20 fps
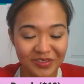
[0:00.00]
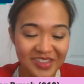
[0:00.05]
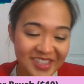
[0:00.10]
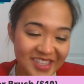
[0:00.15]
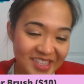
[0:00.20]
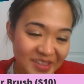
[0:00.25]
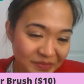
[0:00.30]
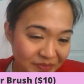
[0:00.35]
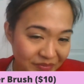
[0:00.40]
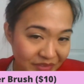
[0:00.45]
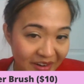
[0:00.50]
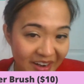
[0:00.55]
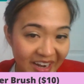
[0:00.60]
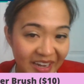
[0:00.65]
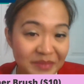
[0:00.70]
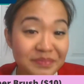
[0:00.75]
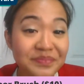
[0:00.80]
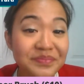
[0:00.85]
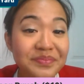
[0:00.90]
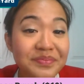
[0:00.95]
Jones. All
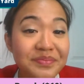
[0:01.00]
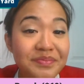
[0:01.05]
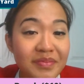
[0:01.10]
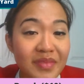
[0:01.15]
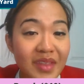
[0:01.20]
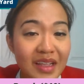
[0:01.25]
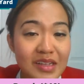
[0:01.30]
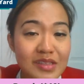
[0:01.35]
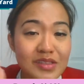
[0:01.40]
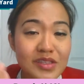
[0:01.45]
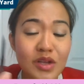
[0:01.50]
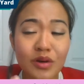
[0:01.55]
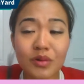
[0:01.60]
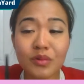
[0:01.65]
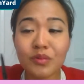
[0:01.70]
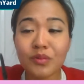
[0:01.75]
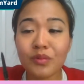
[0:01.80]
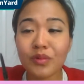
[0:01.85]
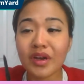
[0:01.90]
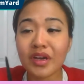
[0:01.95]
right.
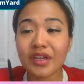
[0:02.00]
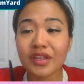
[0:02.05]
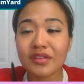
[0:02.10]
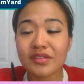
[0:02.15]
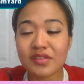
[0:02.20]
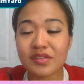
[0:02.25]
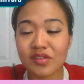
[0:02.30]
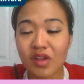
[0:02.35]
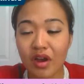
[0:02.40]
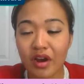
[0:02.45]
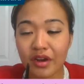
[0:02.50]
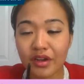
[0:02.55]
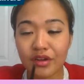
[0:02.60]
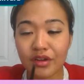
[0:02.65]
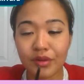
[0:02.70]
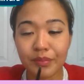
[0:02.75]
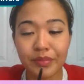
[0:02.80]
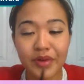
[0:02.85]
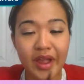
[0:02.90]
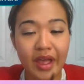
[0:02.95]
So where you start
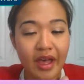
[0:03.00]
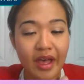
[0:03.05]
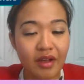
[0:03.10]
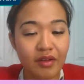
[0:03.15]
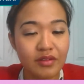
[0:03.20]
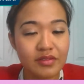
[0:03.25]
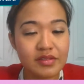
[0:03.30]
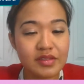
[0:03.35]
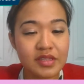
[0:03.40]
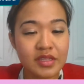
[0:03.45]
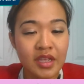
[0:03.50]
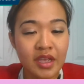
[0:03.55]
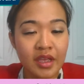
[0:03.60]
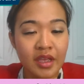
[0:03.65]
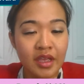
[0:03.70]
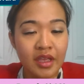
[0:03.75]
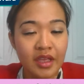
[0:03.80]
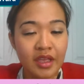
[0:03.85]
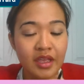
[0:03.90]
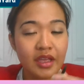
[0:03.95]
your brows
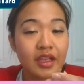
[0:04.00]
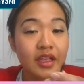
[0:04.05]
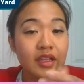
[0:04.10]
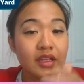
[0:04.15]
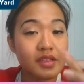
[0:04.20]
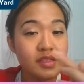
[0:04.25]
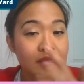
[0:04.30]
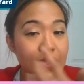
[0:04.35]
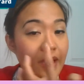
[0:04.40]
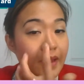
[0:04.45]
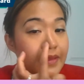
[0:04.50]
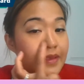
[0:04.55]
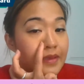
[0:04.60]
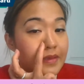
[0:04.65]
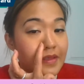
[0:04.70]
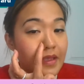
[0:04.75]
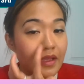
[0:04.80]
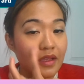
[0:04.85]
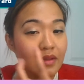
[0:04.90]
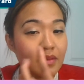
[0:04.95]
is at
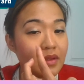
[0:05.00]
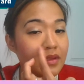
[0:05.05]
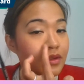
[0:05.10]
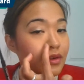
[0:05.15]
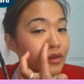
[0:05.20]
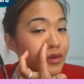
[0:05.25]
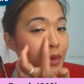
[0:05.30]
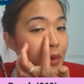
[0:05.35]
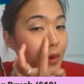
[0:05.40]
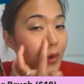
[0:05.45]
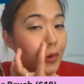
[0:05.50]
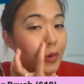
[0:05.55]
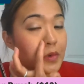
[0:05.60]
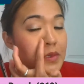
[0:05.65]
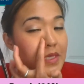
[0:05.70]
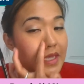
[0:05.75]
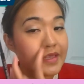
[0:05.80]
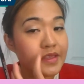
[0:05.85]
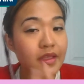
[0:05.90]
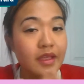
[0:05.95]
the tip, your
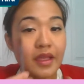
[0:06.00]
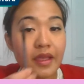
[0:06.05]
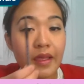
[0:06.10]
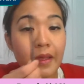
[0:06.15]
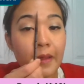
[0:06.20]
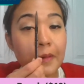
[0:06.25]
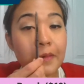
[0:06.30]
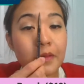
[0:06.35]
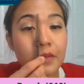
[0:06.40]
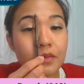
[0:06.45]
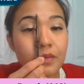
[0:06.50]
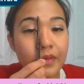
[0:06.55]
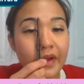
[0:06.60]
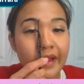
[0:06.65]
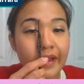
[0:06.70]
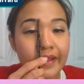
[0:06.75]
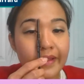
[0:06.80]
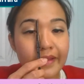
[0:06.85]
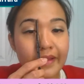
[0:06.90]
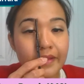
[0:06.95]
nose at the end,
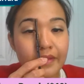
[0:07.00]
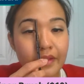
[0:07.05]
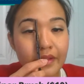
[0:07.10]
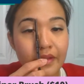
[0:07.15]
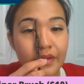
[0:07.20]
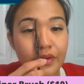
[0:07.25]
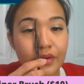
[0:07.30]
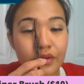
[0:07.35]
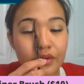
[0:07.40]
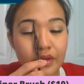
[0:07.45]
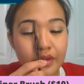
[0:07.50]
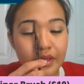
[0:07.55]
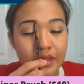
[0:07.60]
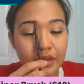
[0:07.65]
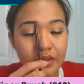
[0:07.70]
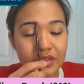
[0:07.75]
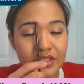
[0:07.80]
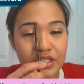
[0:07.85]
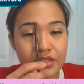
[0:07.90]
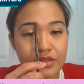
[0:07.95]
right? And then you're going
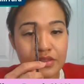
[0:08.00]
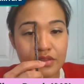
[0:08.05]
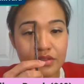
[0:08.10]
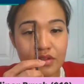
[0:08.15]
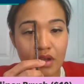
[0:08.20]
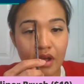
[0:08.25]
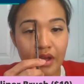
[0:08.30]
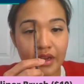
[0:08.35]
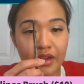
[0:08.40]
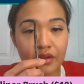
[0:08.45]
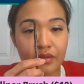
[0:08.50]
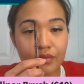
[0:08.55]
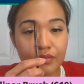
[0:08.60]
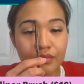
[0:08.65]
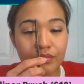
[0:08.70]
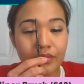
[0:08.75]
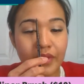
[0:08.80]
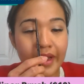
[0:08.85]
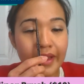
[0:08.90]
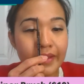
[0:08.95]
to just dot it
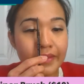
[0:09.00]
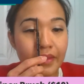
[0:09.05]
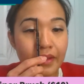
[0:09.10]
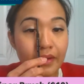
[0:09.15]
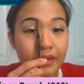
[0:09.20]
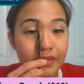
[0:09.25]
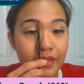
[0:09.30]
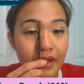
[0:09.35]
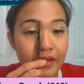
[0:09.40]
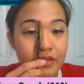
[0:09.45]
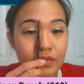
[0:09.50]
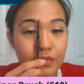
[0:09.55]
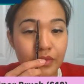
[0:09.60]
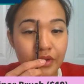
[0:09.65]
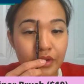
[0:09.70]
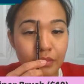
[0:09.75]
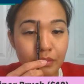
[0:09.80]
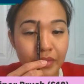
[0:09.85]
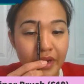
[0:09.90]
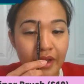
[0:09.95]
right there. That's
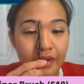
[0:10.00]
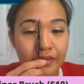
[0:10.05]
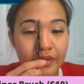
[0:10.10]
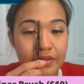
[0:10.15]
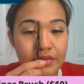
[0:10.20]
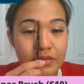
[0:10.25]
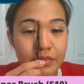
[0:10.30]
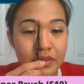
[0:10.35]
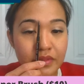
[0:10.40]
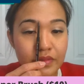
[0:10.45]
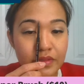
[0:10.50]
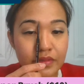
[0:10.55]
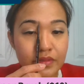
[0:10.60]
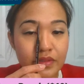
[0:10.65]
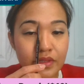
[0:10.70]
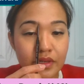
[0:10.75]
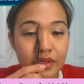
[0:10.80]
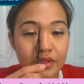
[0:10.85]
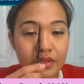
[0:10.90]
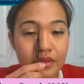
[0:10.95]
where your brow is supposed to
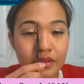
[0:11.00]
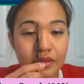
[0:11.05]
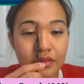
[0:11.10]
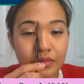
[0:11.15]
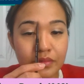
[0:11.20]
start.